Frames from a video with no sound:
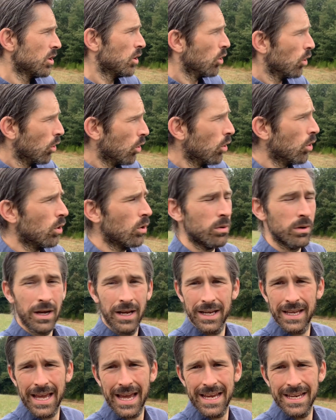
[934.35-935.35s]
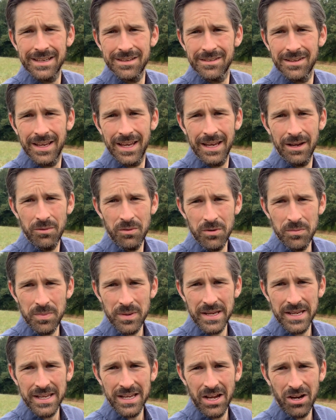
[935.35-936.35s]
Or again, it would
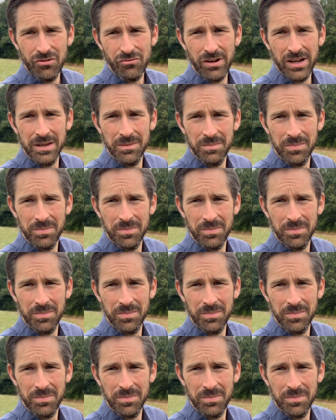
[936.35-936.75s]
be a great